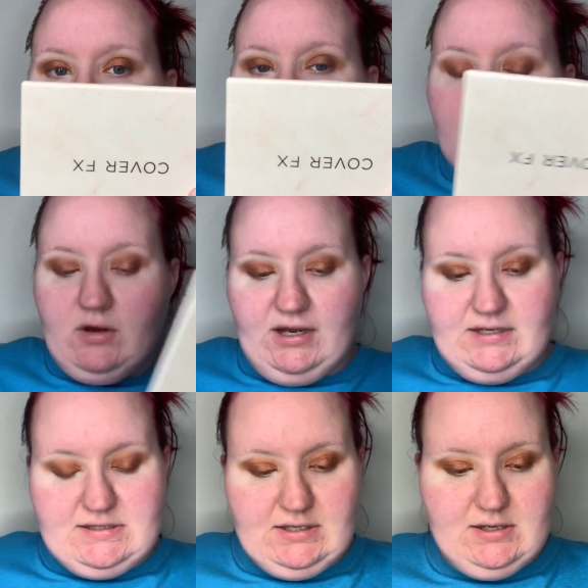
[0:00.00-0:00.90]
All
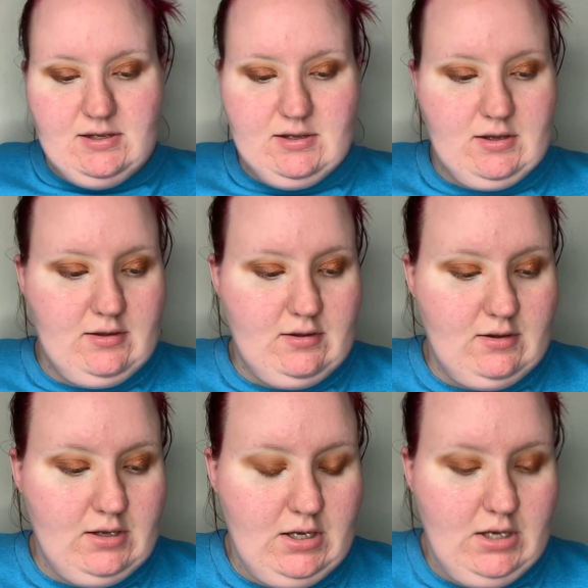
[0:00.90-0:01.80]
right,
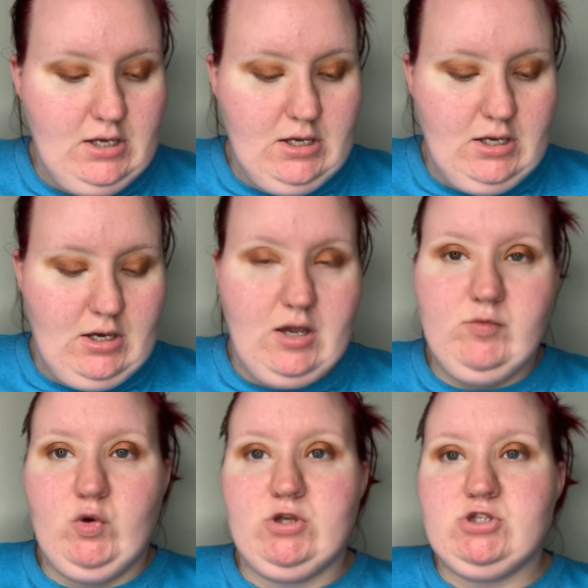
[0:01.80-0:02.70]

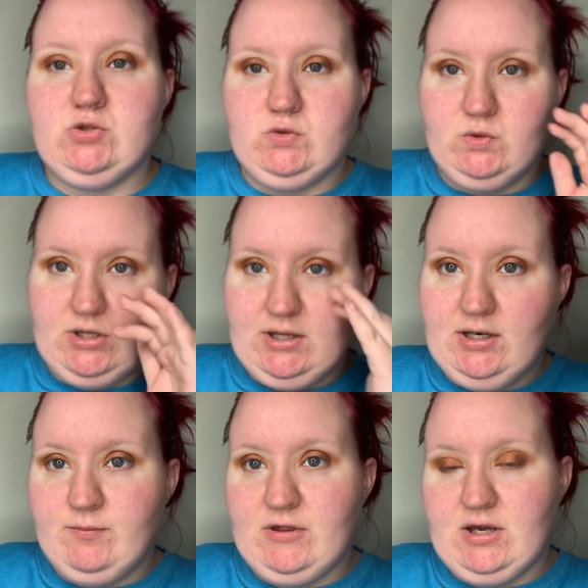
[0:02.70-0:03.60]
I'm going to
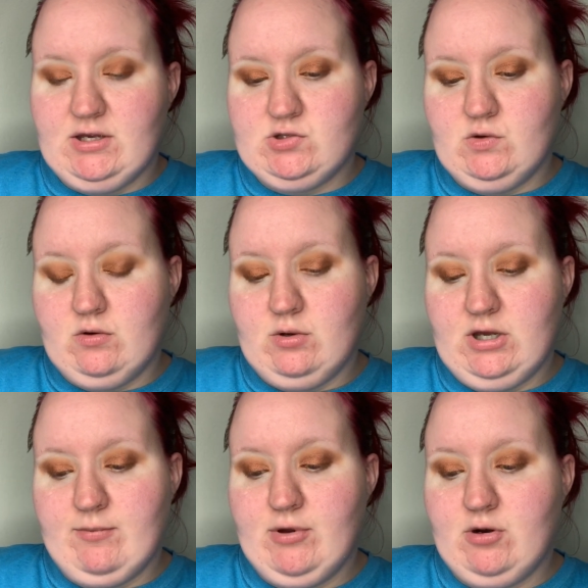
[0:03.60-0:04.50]
clean up the eyes real
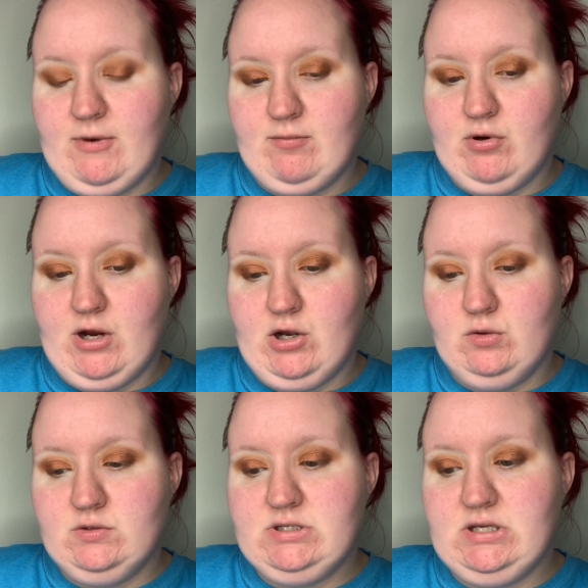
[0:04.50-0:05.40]
quick, put on my
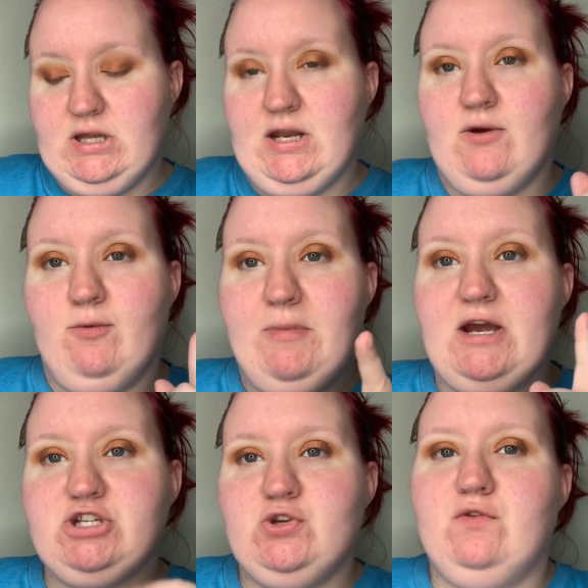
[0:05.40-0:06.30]
brows, and then I'll be
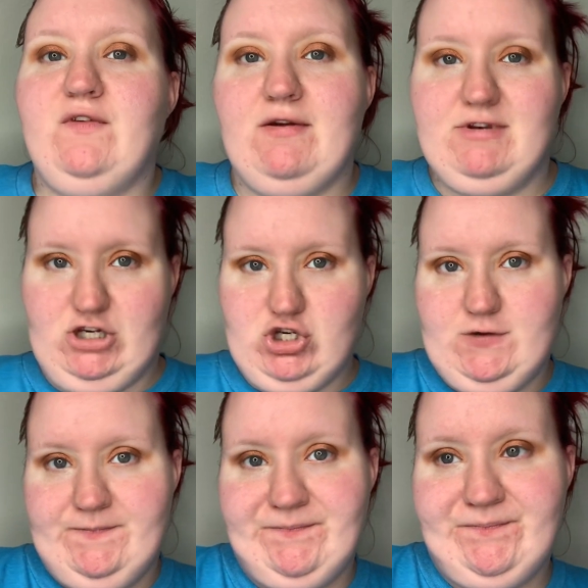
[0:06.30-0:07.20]
back to do
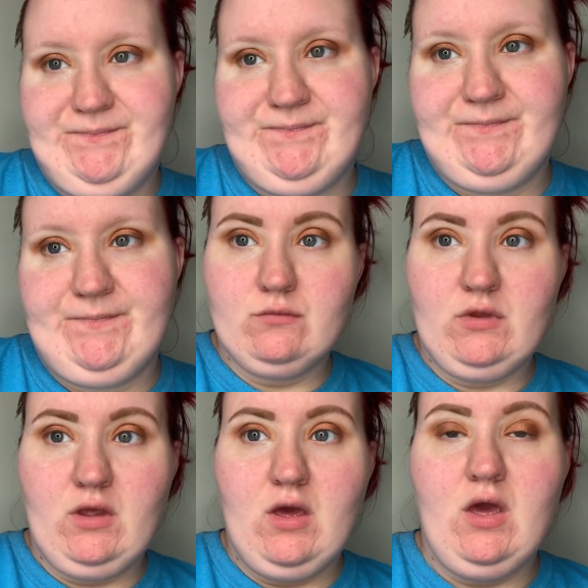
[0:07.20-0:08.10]
foundation.
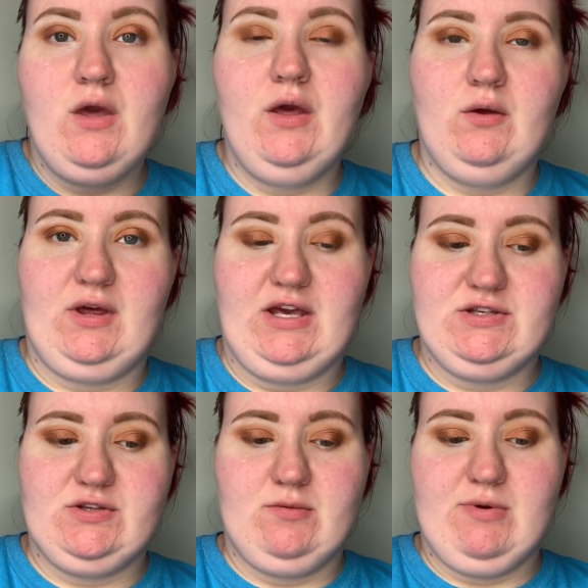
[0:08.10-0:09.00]
Okay,
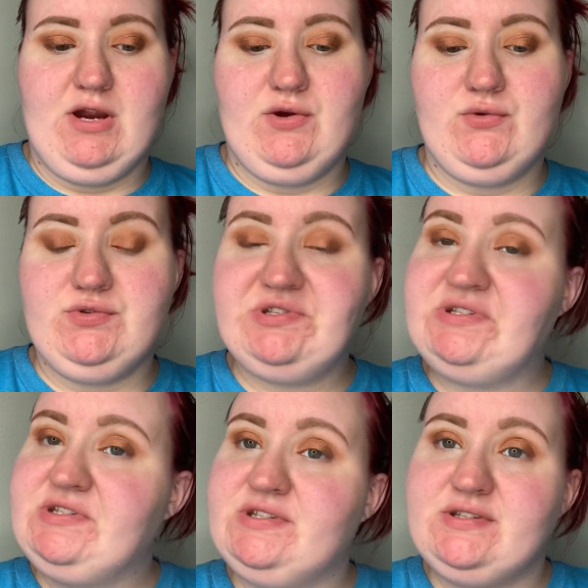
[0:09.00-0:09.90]
so the
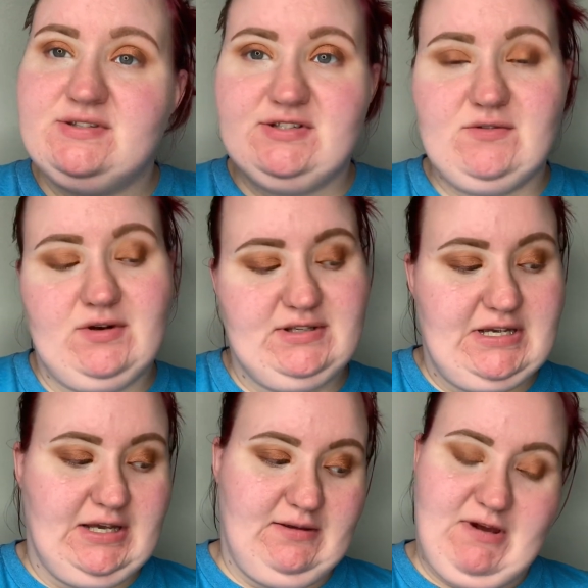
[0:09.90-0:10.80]
brows don't
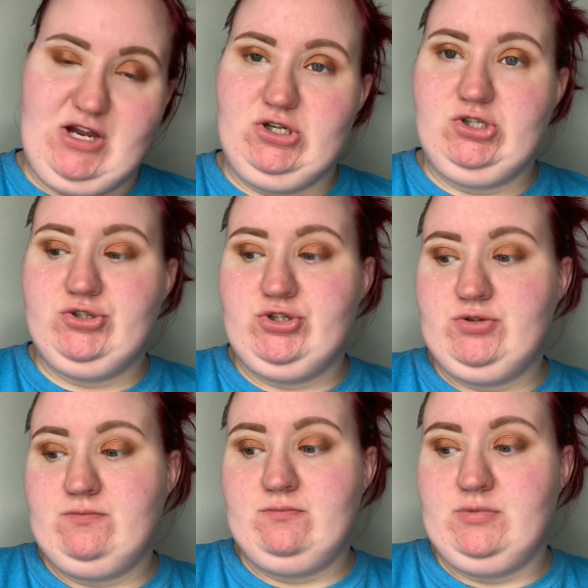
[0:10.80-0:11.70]
exactly match,
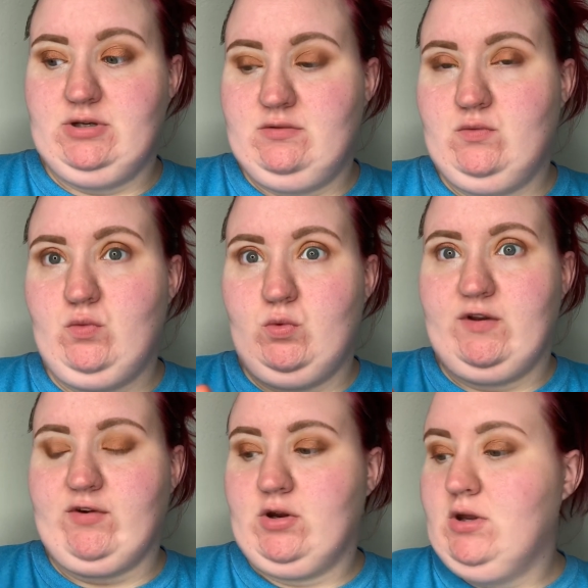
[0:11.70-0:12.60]
but
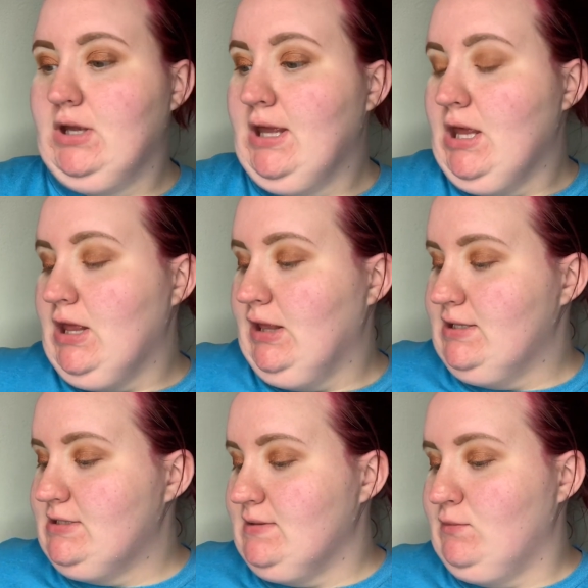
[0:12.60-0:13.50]
whatever.
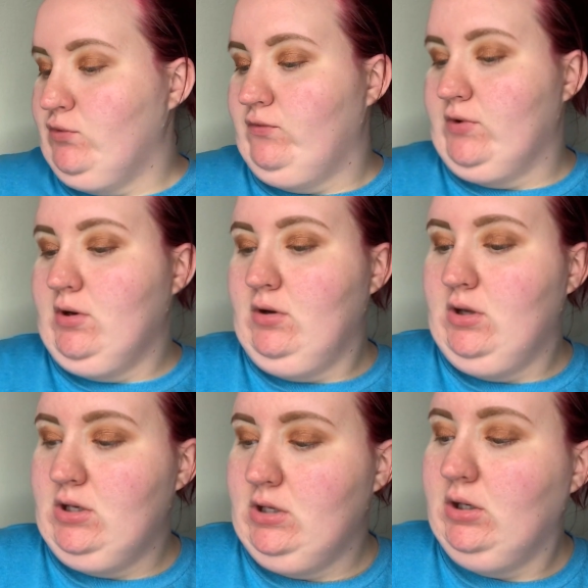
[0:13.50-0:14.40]
Let's move
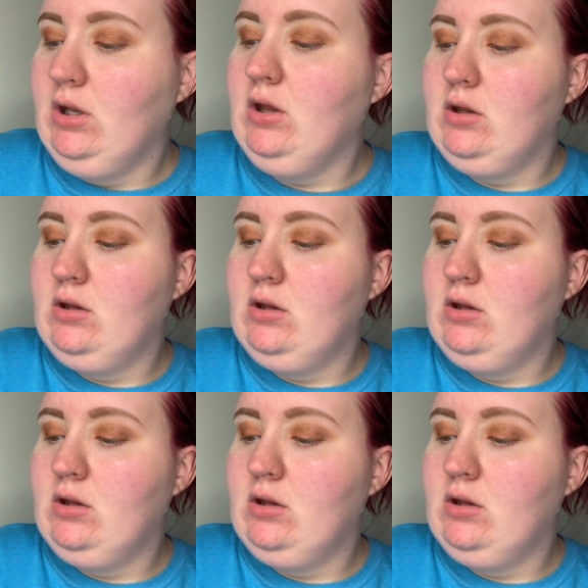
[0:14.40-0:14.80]
on.